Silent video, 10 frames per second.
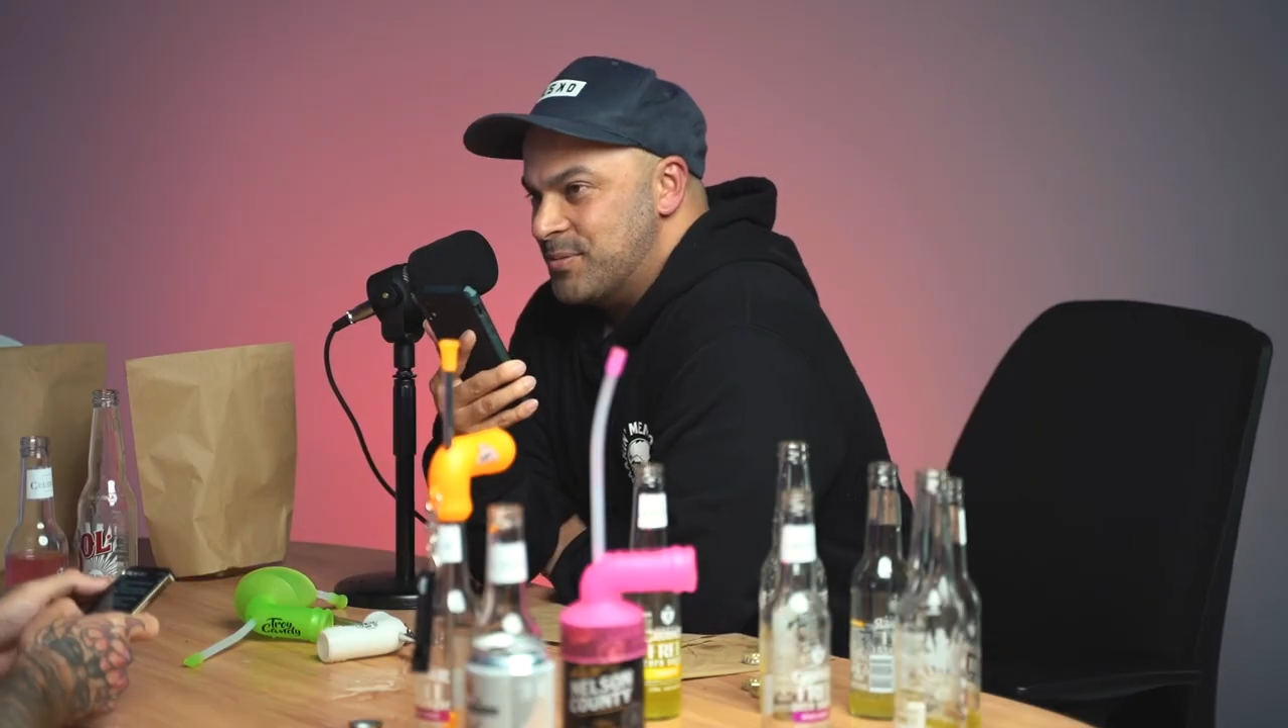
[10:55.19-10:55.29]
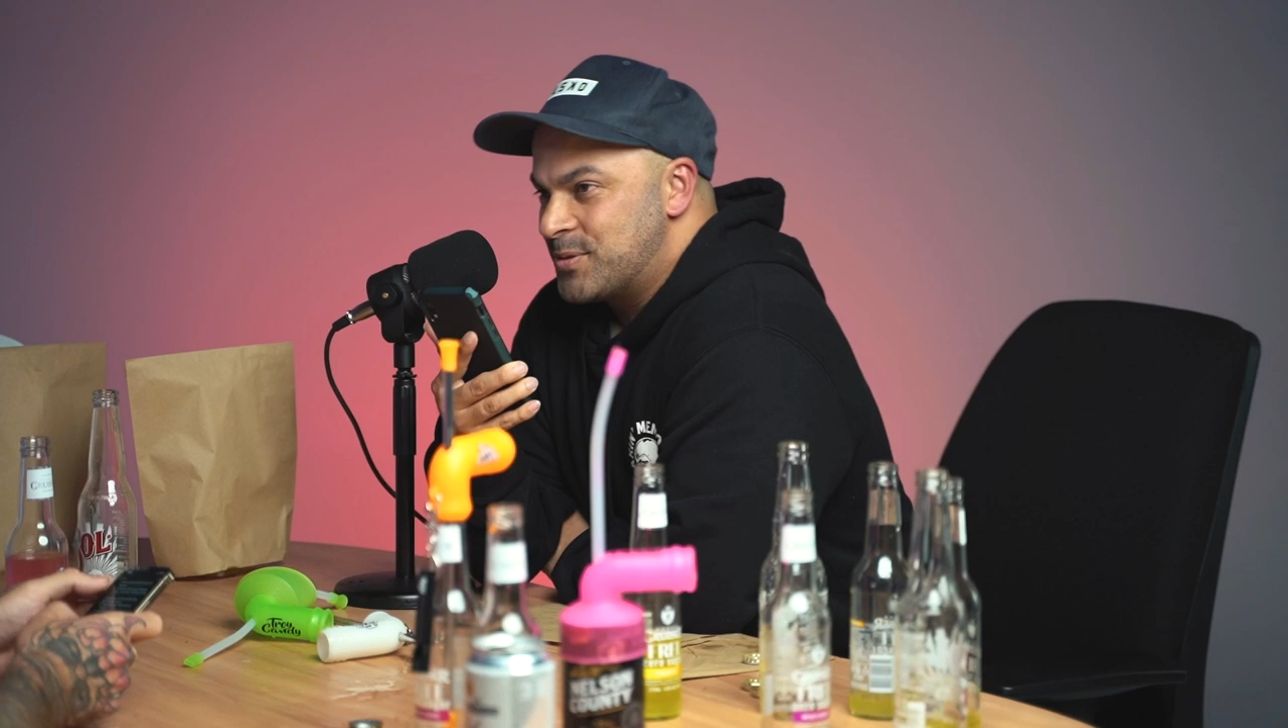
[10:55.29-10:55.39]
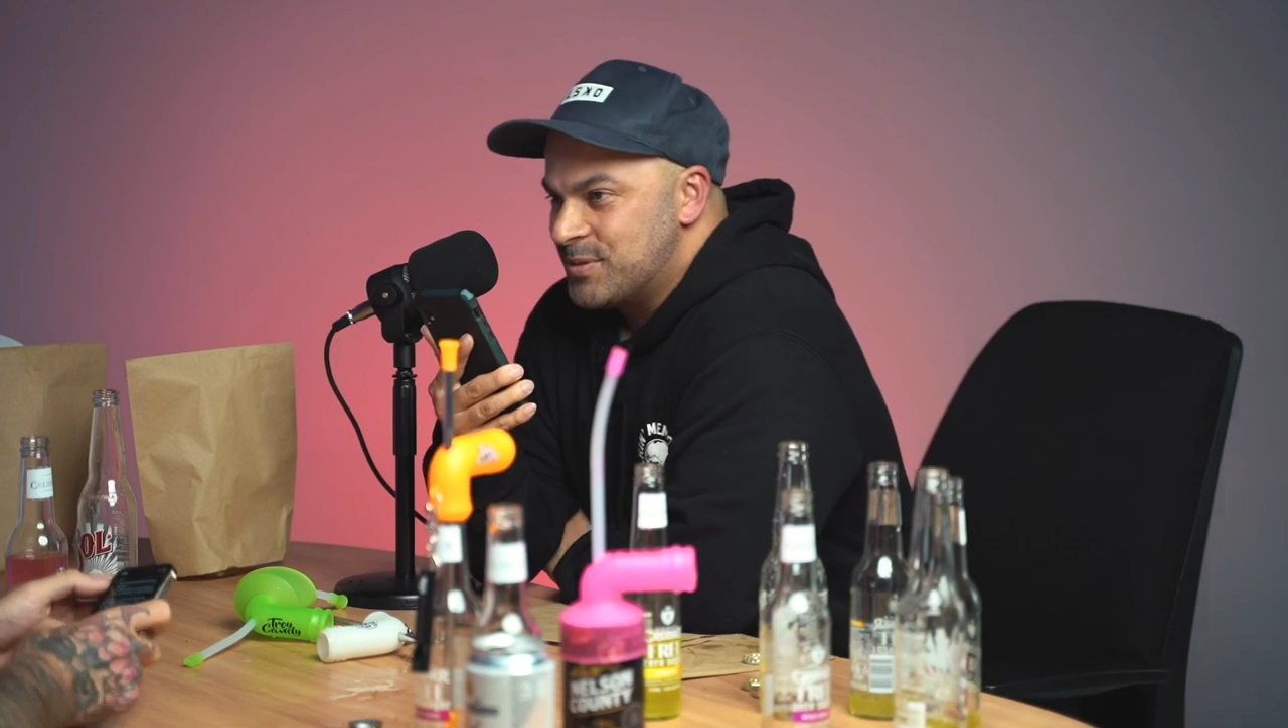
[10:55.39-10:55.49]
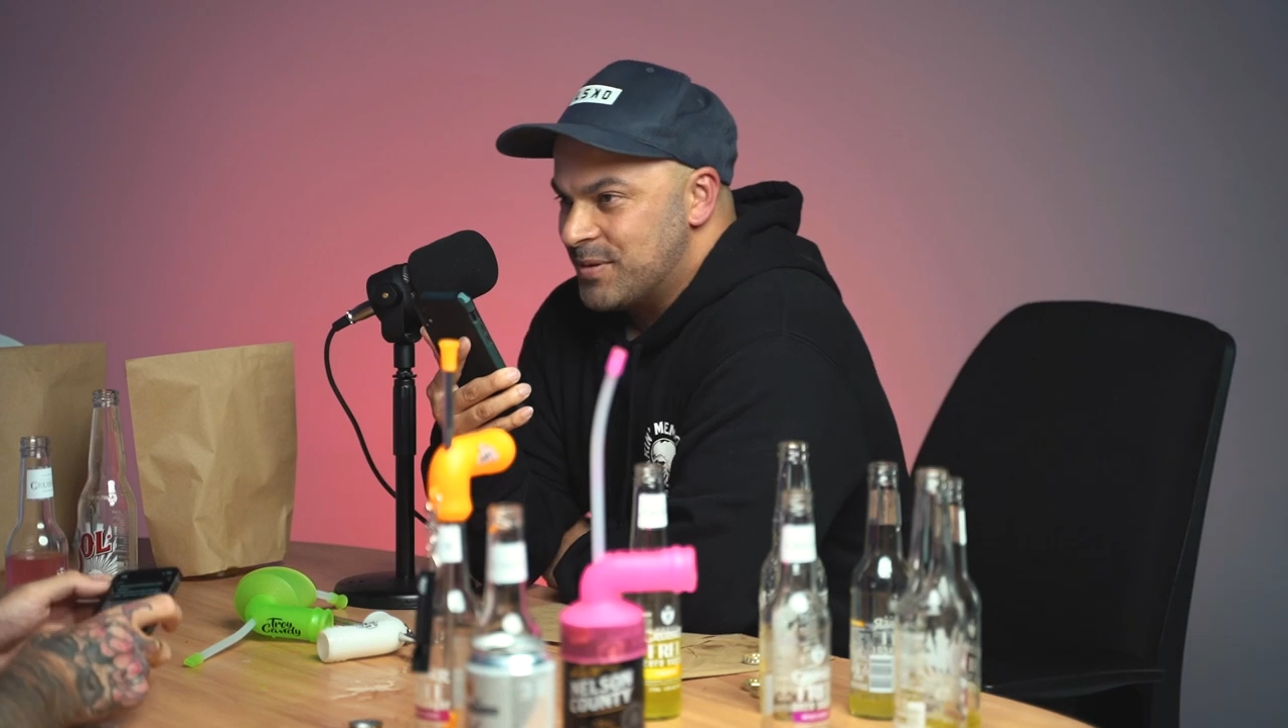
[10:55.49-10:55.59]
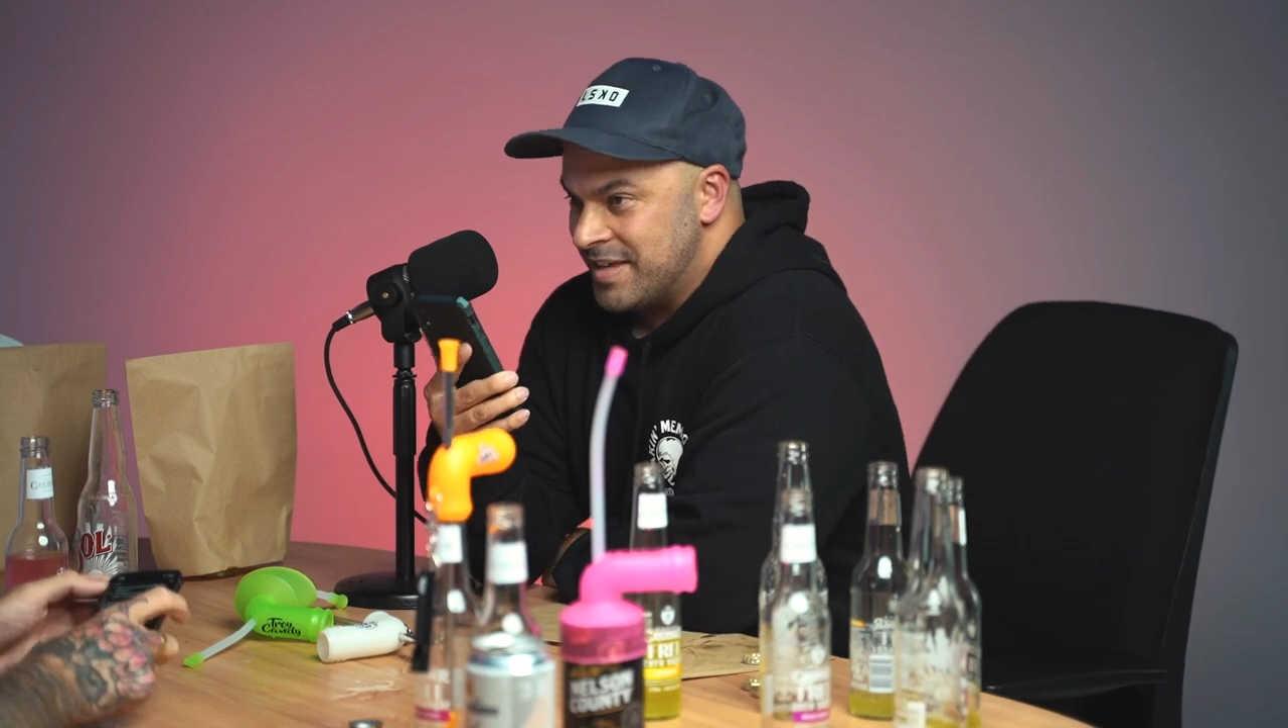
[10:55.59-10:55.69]

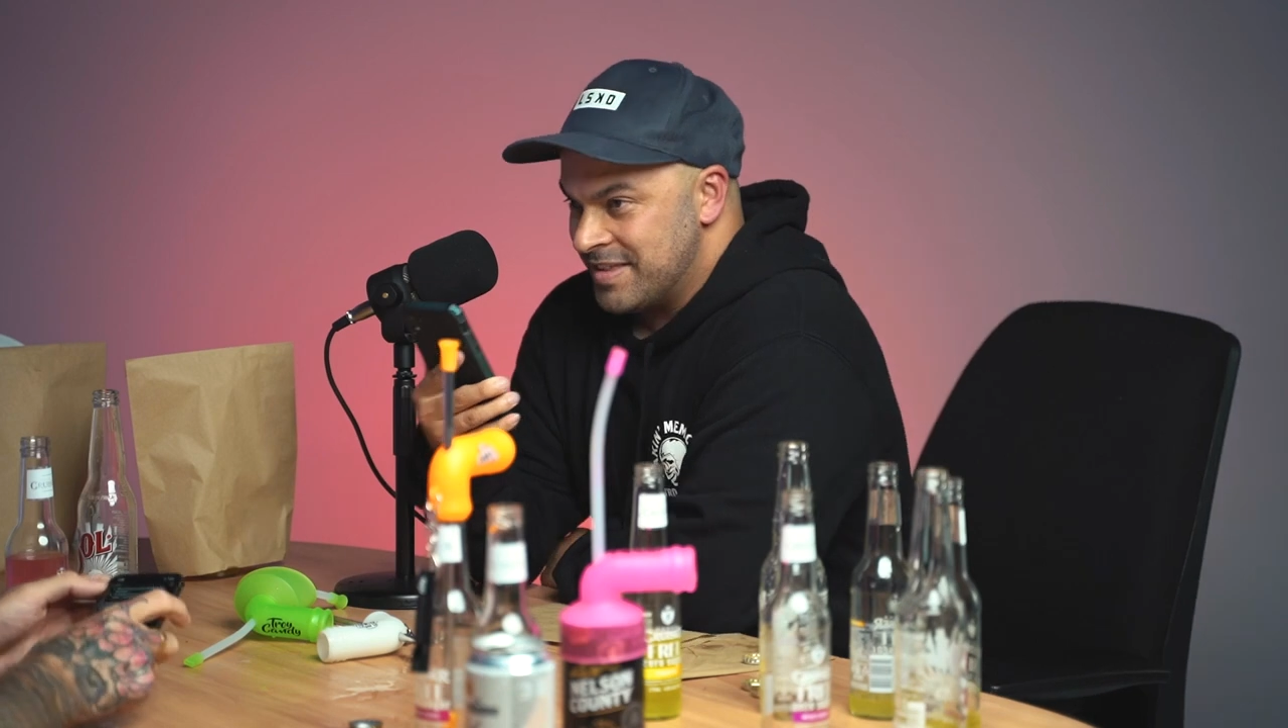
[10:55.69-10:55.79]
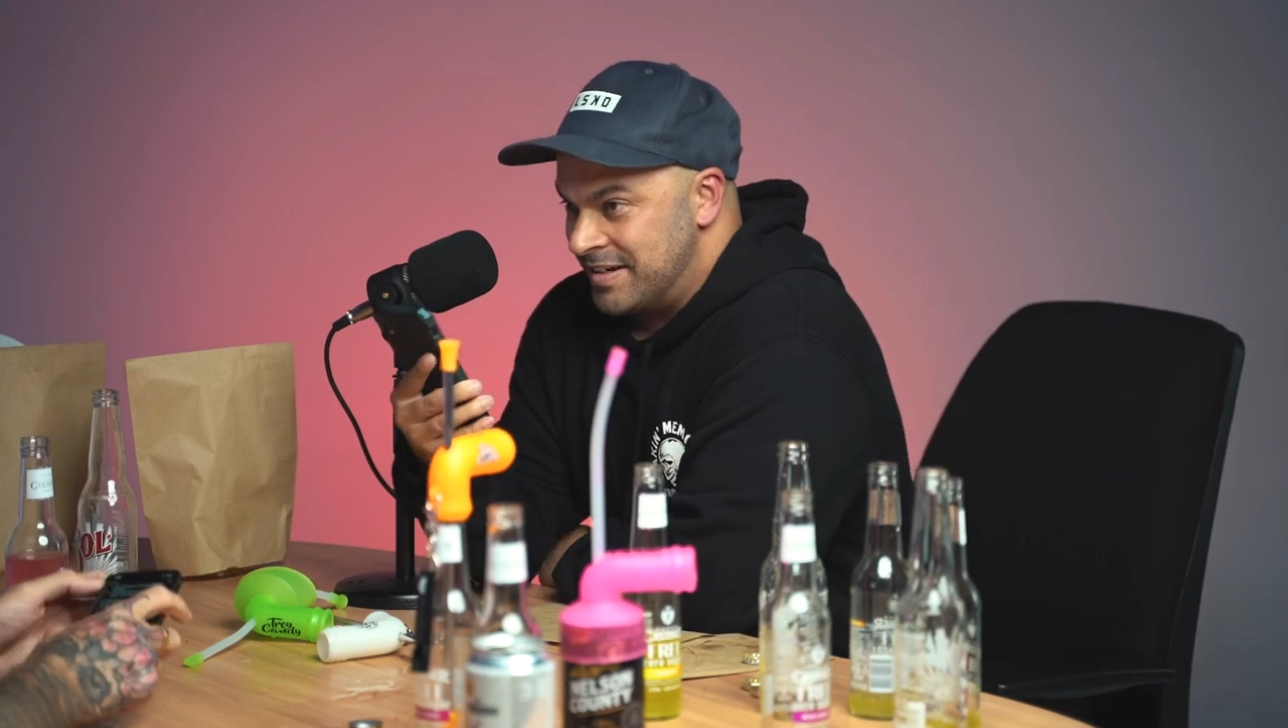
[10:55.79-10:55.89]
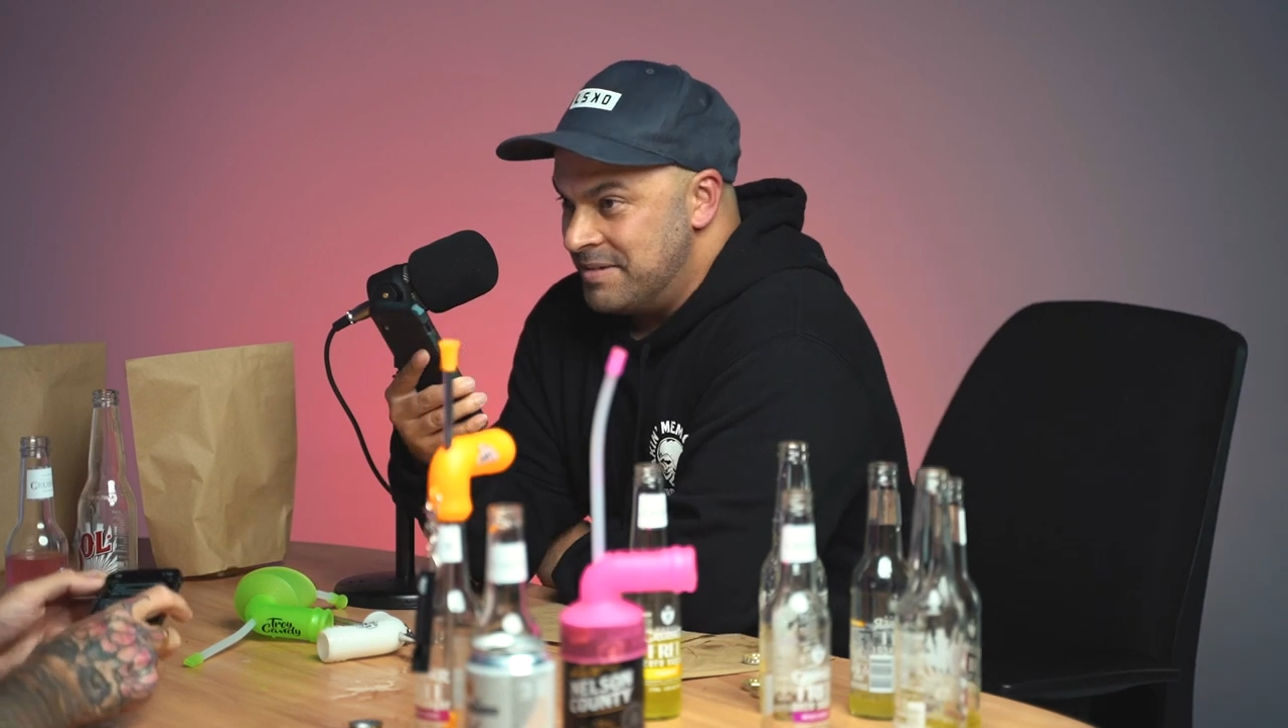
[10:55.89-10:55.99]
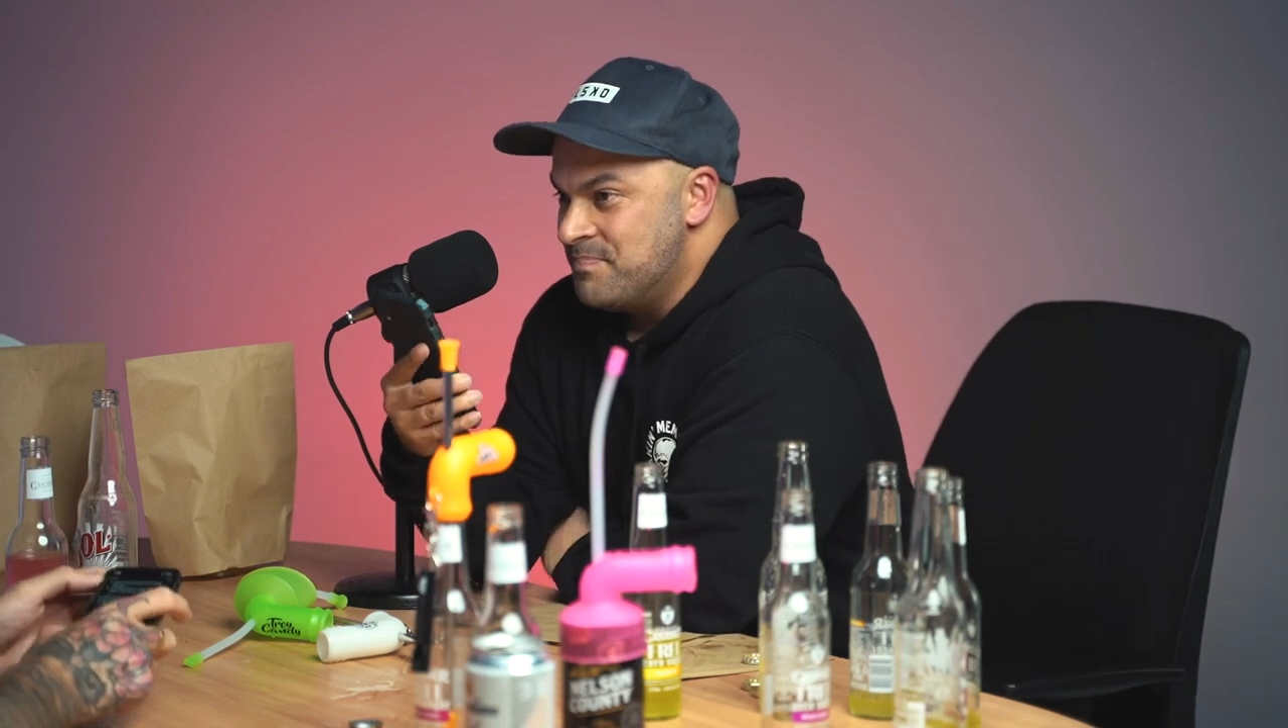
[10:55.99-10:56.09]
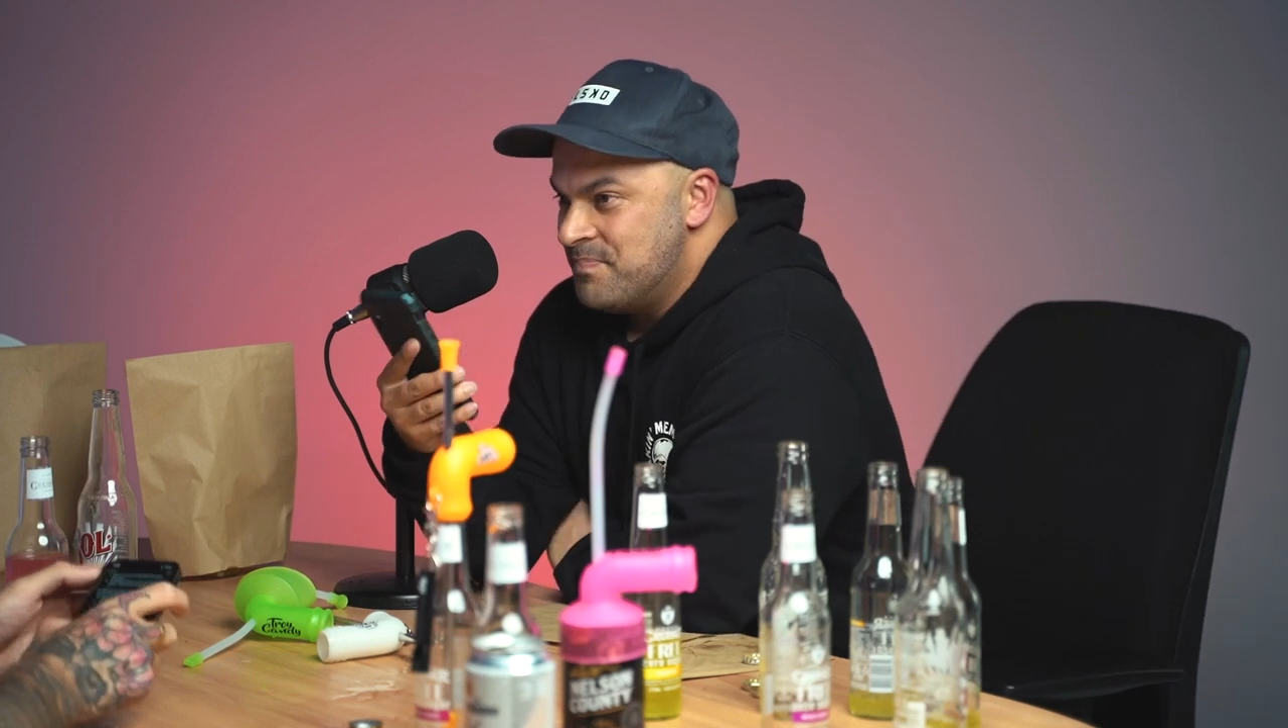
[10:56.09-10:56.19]
bookstore the
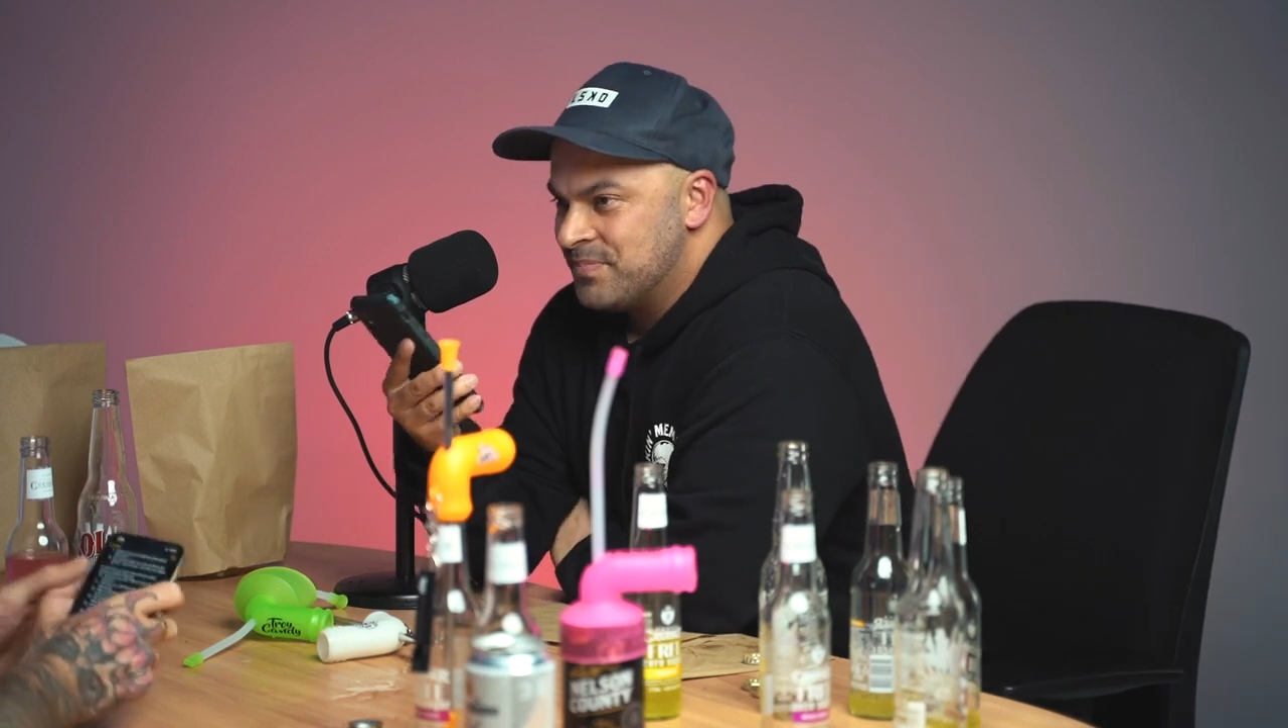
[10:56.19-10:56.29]
other day